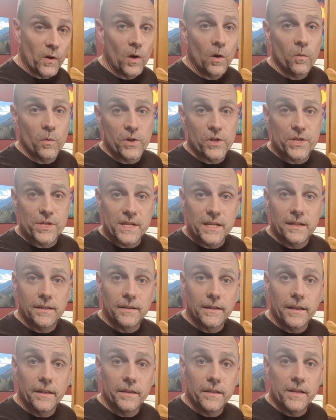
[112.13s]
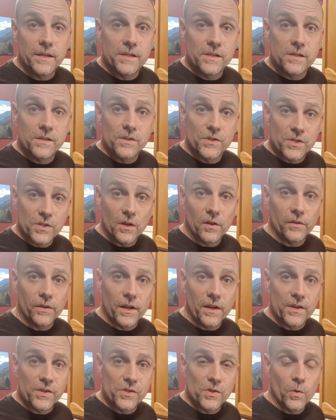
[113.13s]
of all, we just need to let this salt
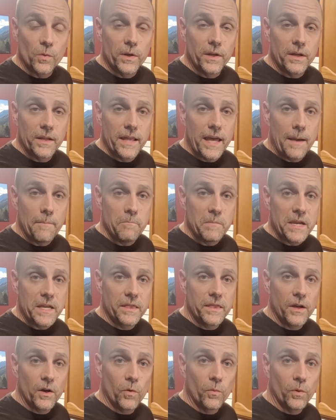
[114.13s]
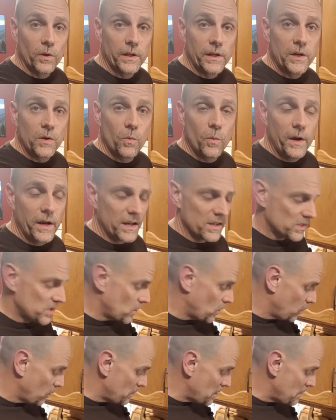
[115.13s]
kind of soak into that meat there really quick.
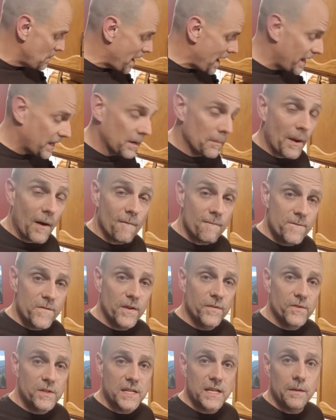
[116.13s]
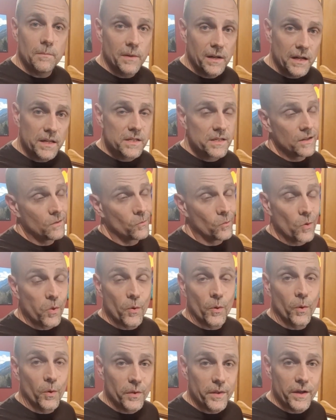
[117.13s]
So we'll be back in about 15 minutes, and we'll
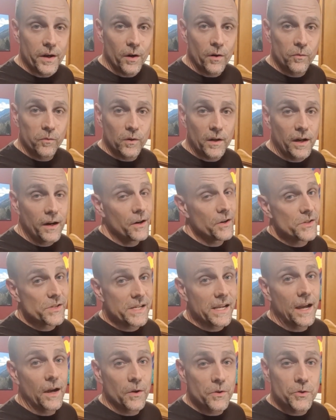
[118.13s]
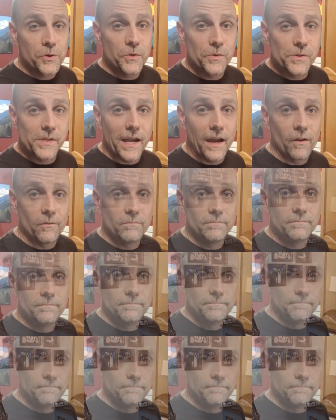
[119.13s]
throw it in the air fryer and see how it turns out.